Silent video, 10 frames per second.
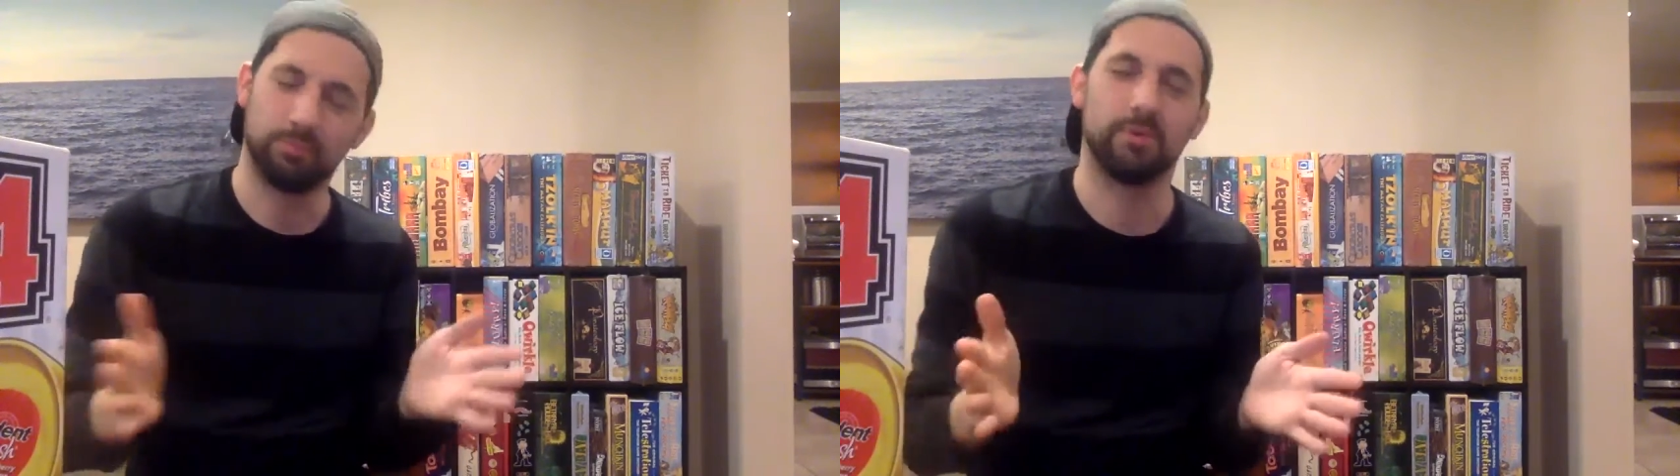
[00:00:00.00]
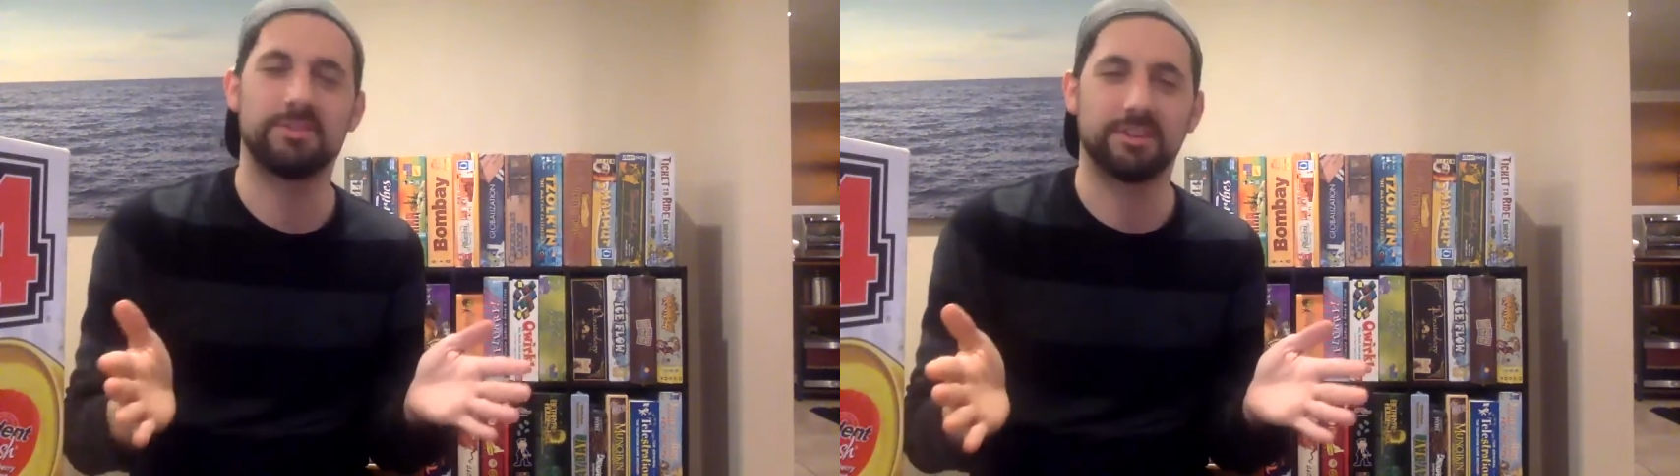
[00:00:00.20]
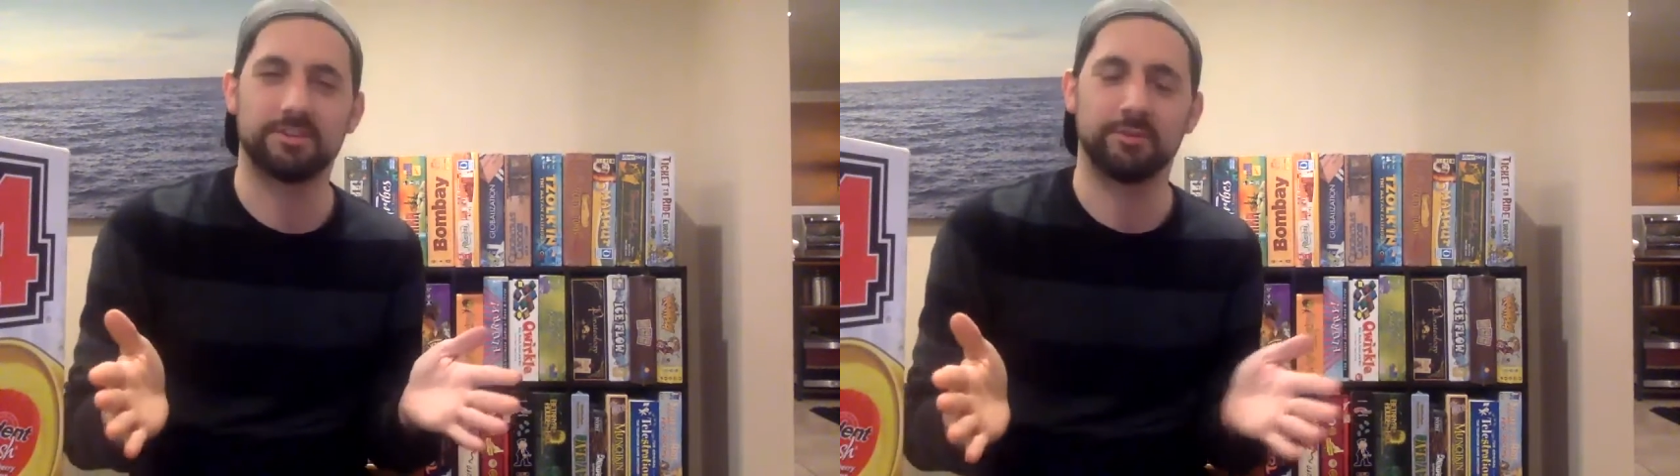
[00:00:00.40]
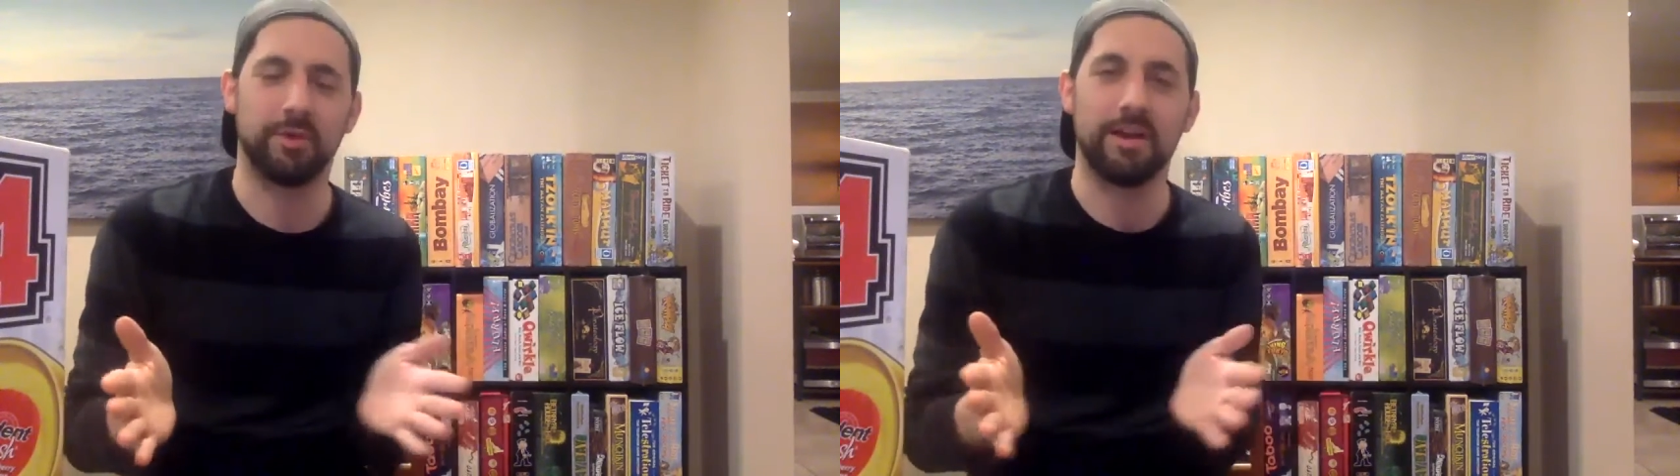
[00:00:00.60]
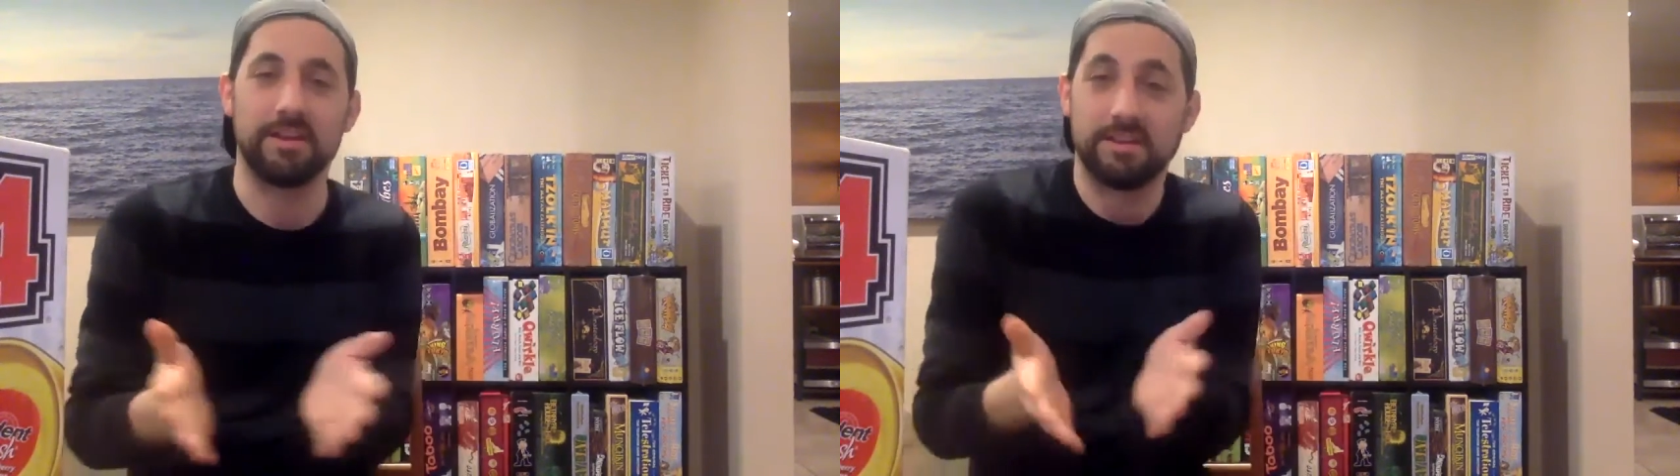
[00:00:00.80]
What is Ticket to
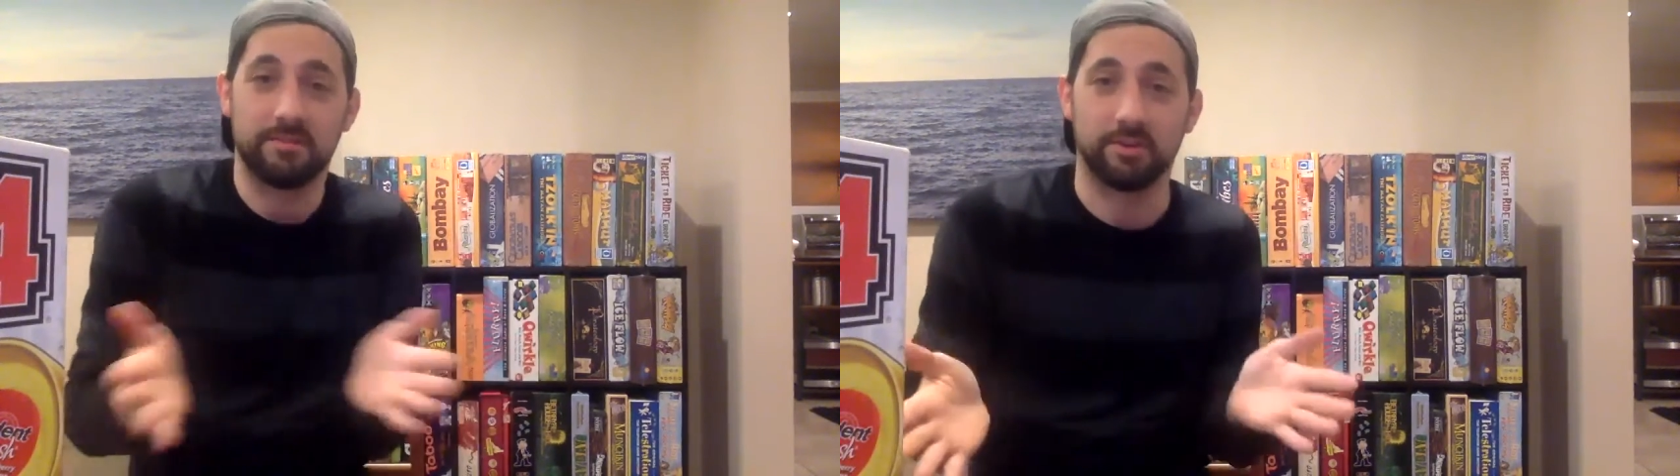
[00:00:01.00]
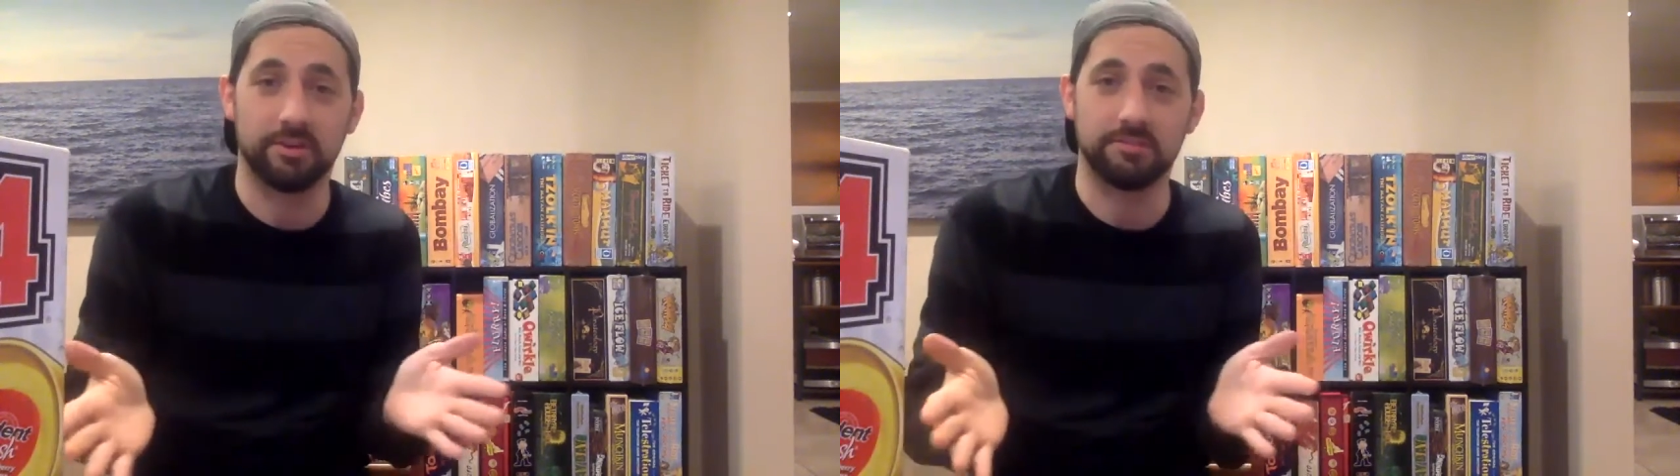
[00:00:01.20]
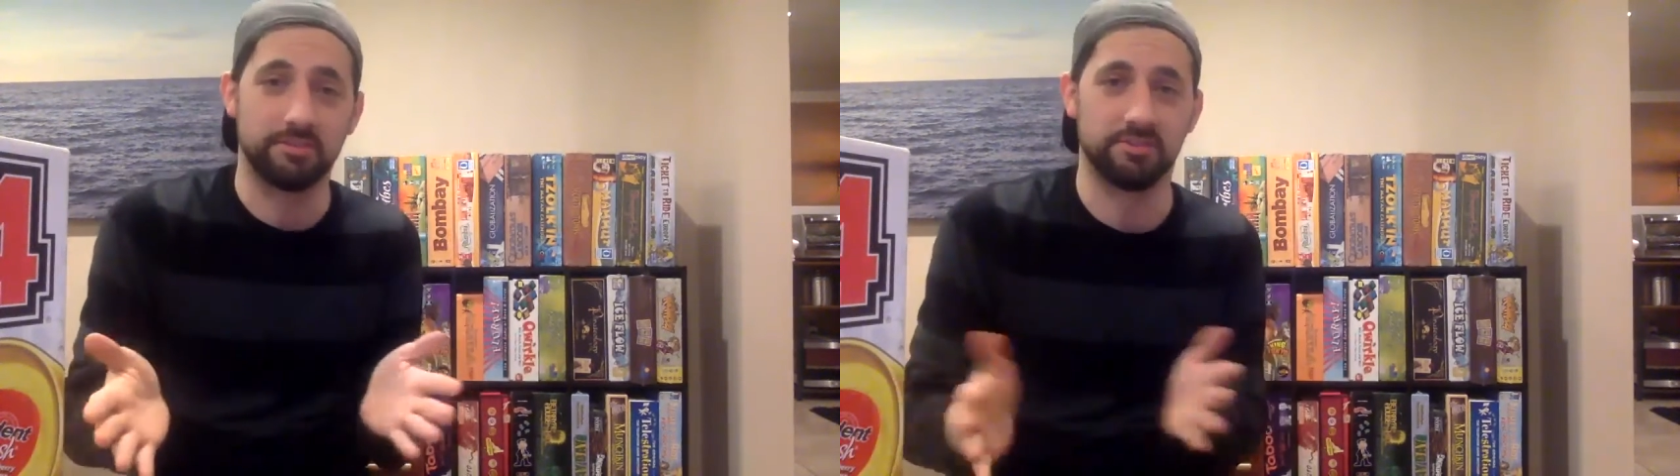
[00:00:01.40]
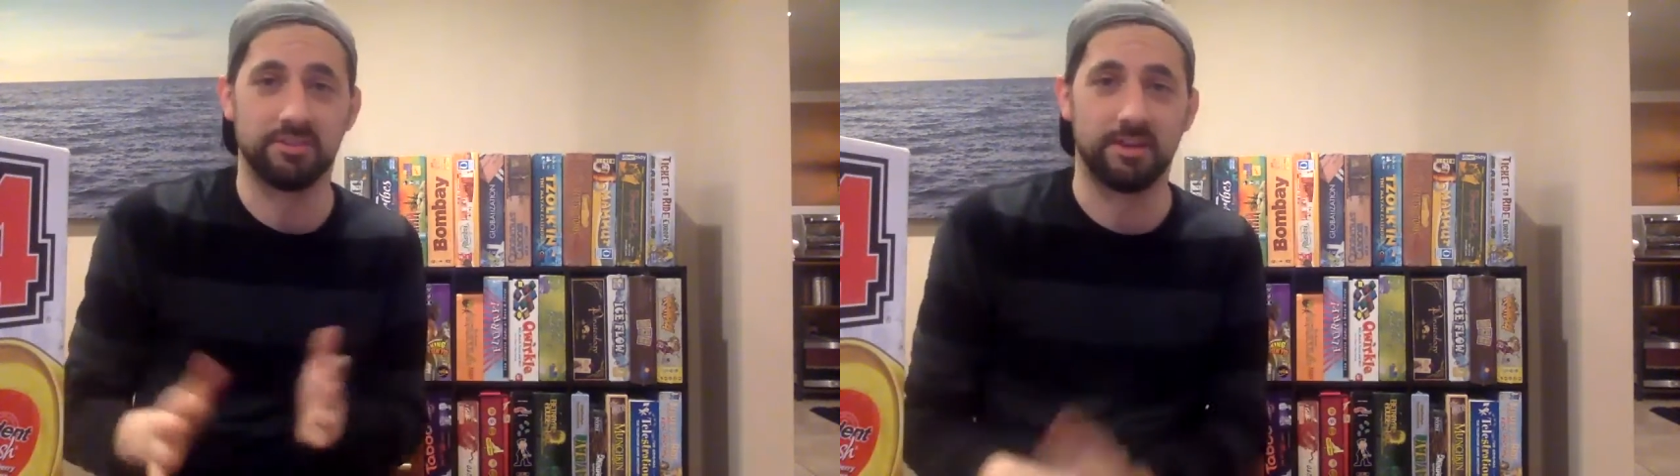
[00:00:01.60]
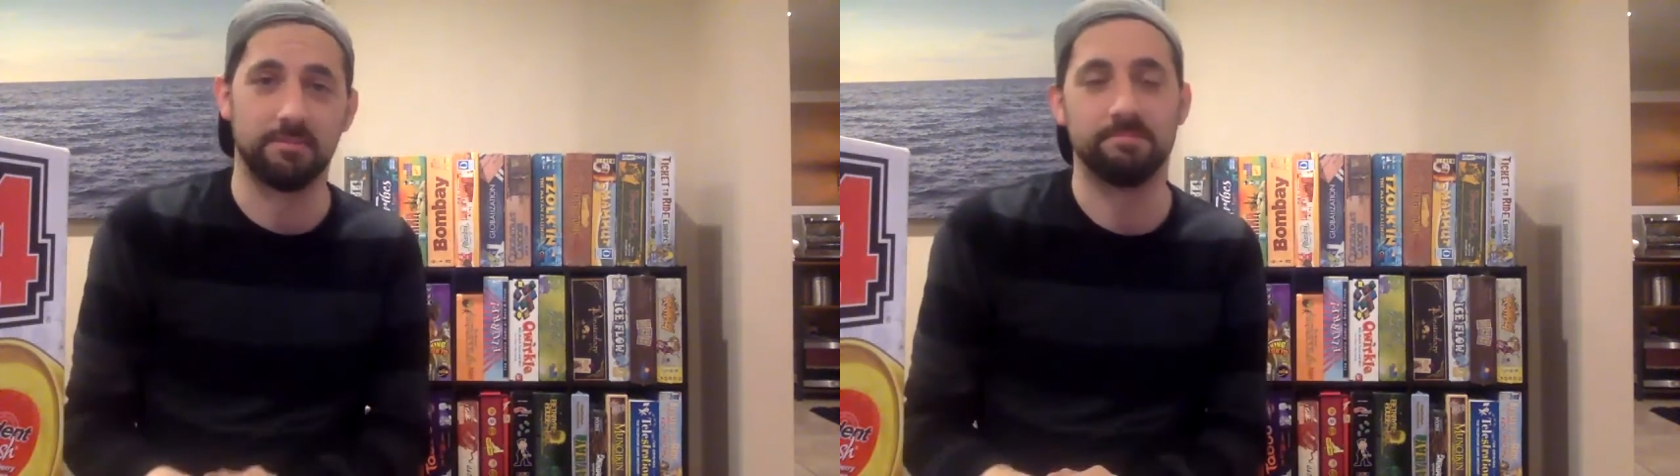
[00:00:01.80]
Ride? I'd never heard of such a
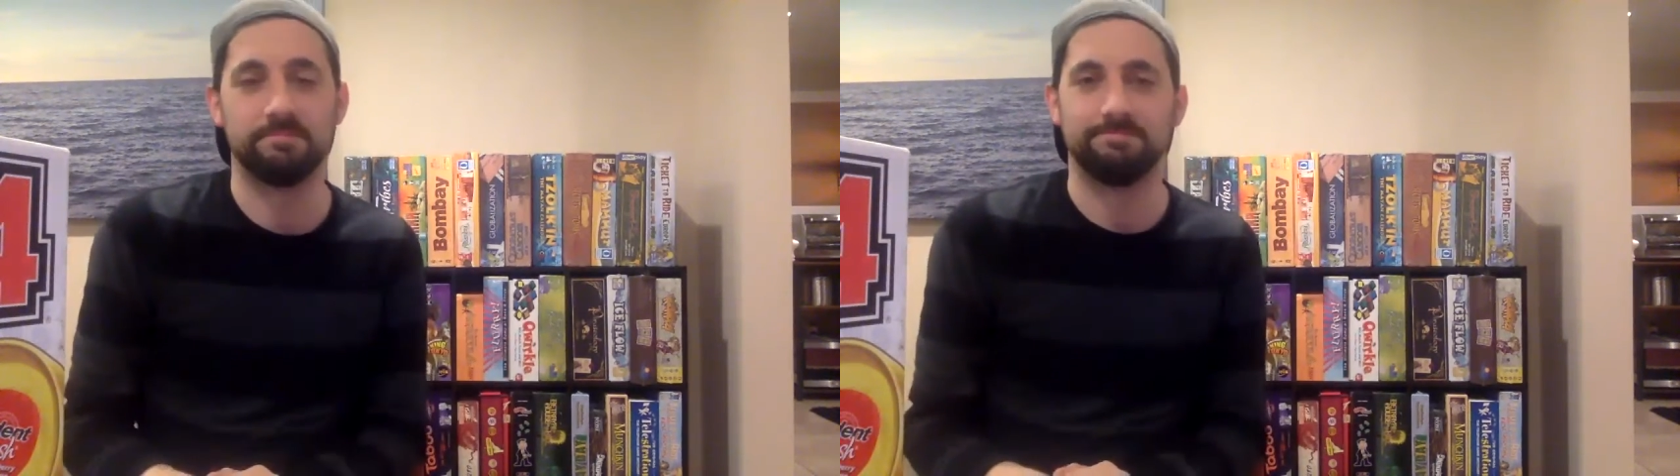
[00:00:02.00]
game.